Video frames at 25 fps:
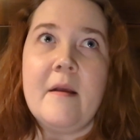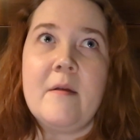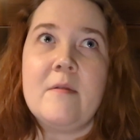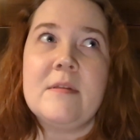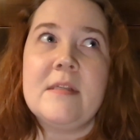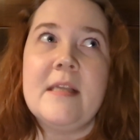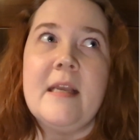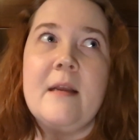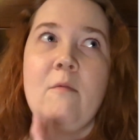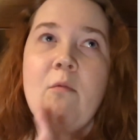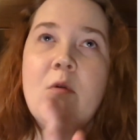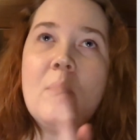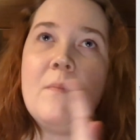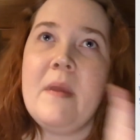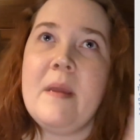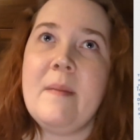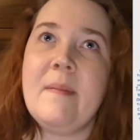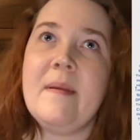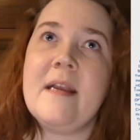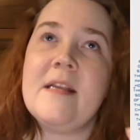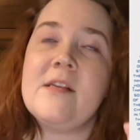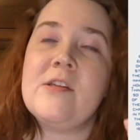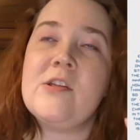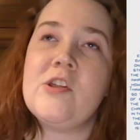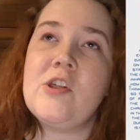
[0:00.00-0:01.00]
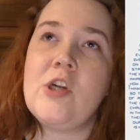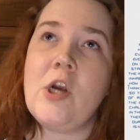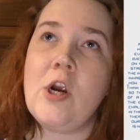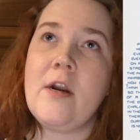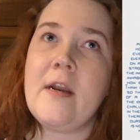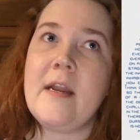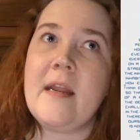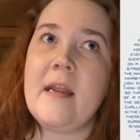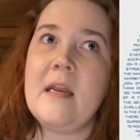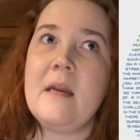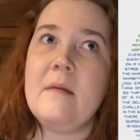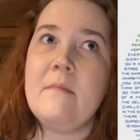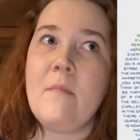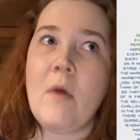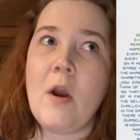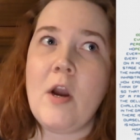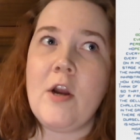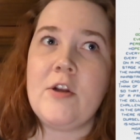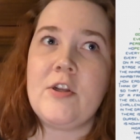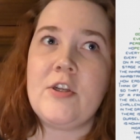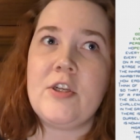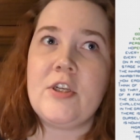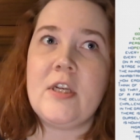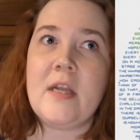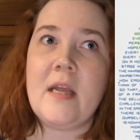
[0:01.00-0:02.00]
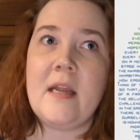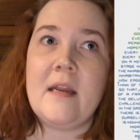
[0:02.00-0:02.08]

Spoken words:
I was like, well, maybe I start it in March